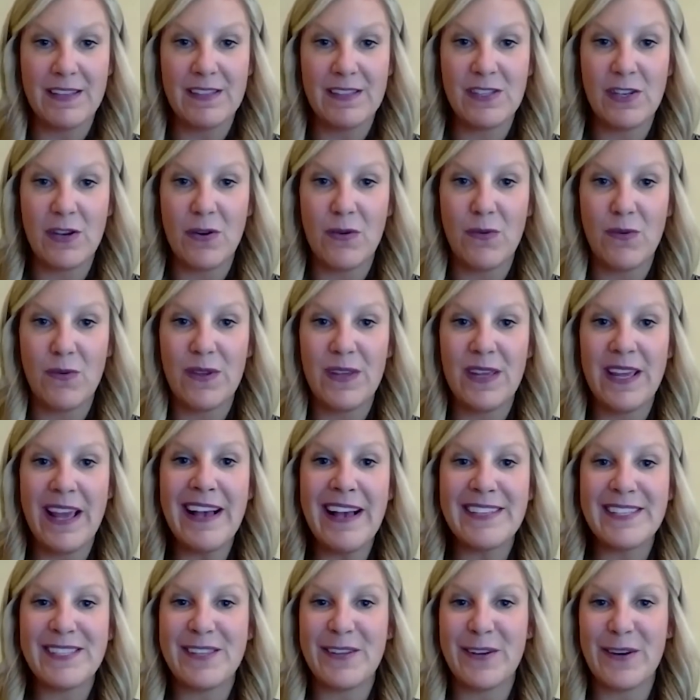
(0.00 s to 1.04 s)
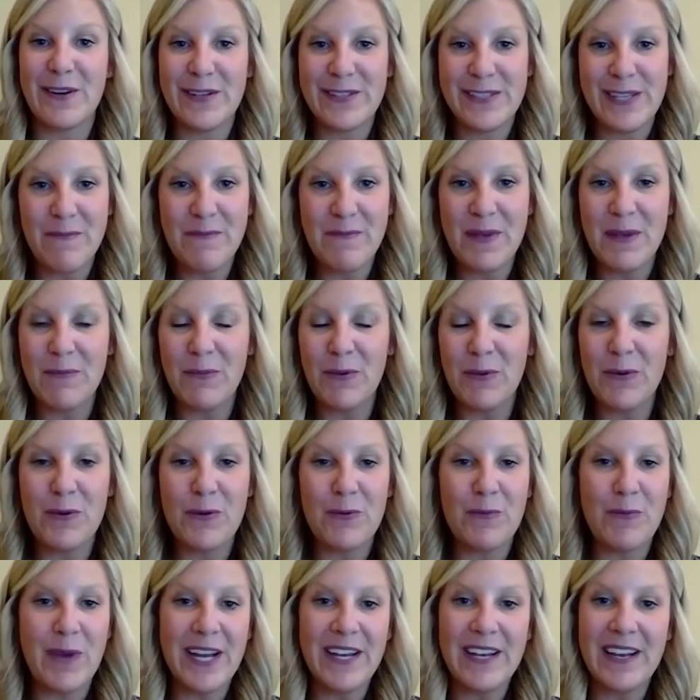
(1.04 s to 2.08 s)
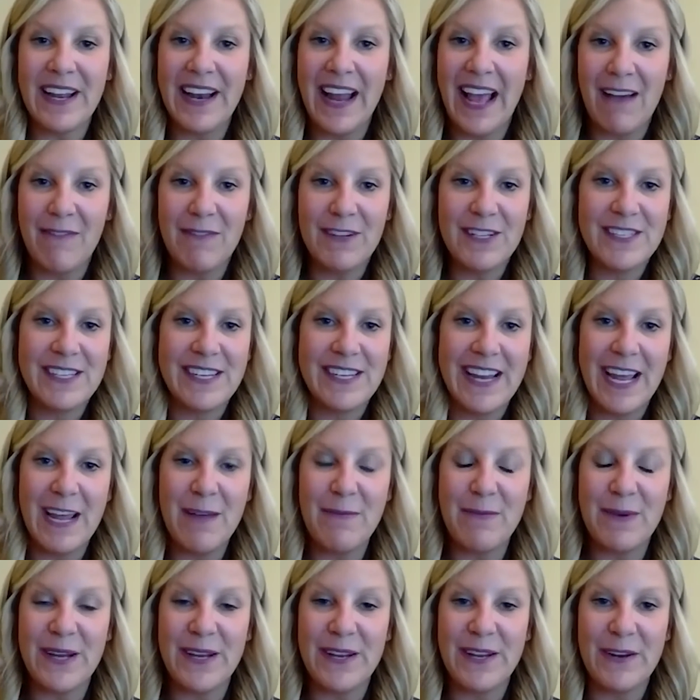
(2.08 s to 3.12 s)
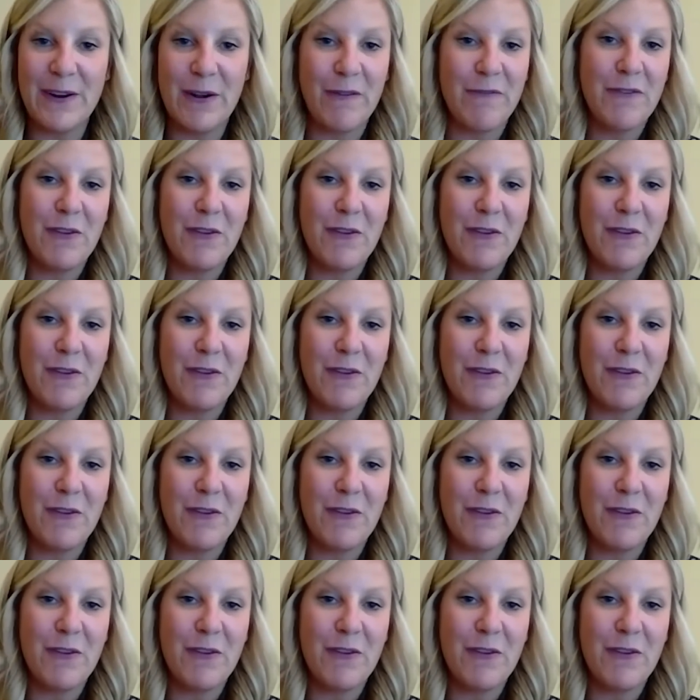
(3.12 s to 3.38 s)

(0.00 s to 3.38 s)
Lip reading: So yes, there are some people who might not have it today, but you know,